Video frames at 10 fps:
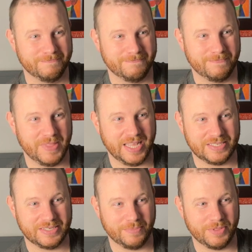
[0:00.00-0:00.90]
that's
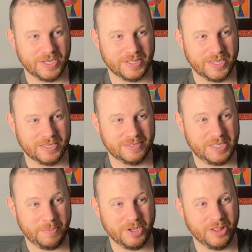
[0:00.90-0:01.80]
something that
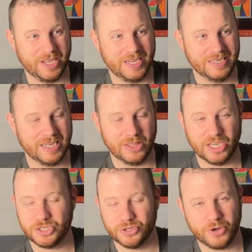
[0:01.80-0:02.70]
typically,
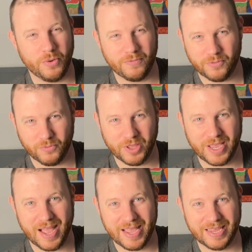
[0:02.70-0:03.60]
unless you're going for really
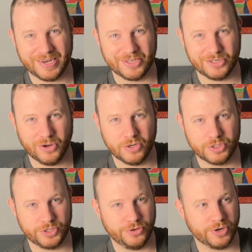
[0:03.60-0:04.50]
high-end guitars,
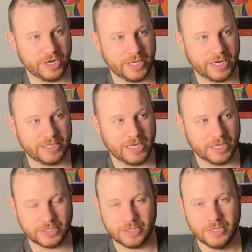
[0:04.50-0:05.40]
you're going to get a
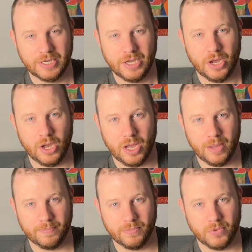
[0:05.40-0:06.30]
Tusk
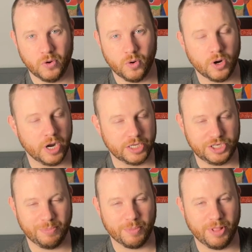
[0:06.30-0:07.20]
or a
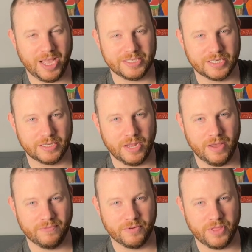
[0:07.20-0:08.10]
cheaper plastic
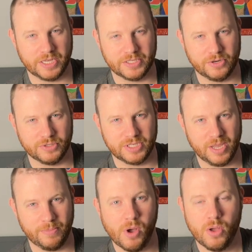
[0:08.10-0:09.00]
nut for things that are
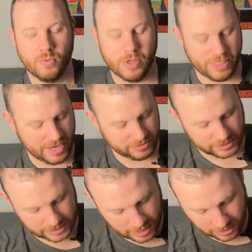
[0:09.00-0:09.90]
sub
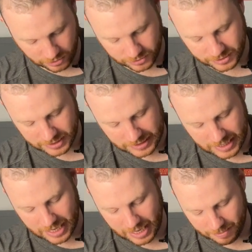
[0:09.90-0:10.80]
$1,000.
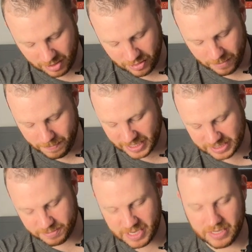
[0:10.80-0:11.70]
The
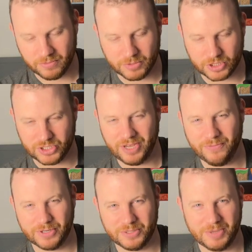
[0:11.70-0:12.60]
Bigsby, which is
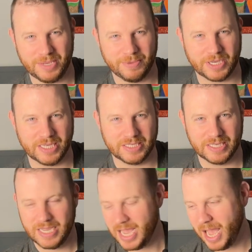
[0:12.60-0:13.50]
different to me because
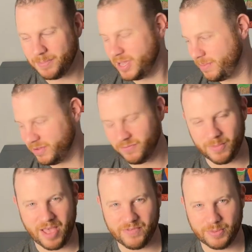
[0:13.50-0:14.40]
I'm coming from
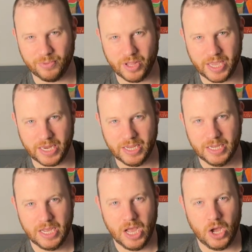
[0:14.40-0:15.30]
having played
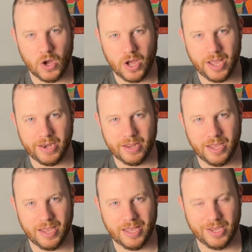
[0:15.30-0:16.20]
on
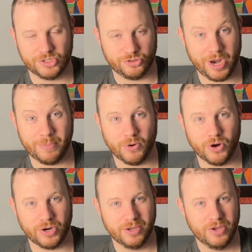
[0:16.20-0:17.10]
a
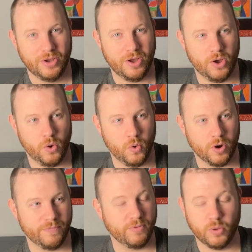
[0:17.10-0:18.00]
Strandberg or
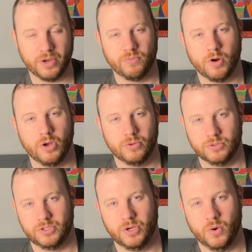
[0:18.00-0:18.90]
a Floyd
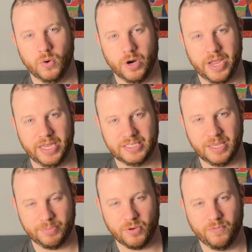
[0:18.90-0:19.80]
Rose or a
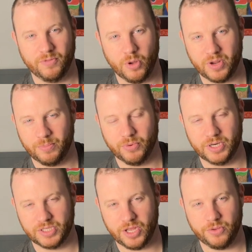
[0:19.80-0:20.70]
typical floating
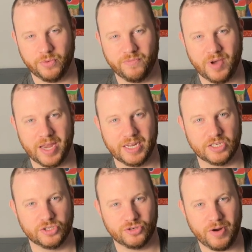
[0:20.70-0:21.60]
bridge that you would find in a
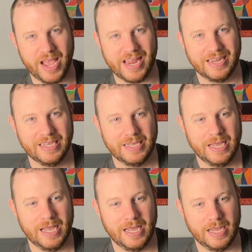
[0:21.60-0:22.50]
Strat.
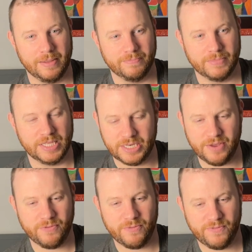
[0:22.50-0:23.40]
It's a
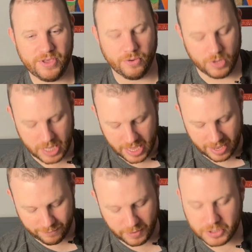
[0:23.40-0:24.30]
different feel.
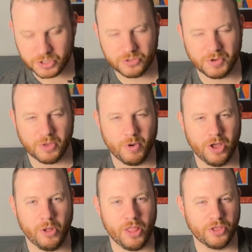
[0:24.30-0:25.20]
It functions really
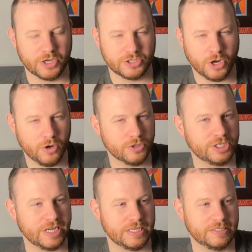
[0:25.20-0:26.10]
well. The guitar
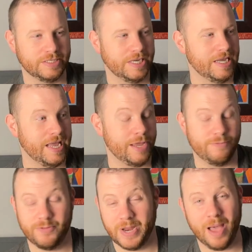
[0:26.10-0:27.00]
stays in
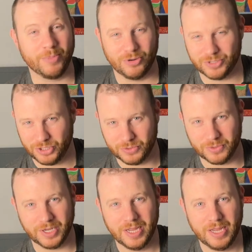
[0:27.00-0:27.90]
phenomenal tune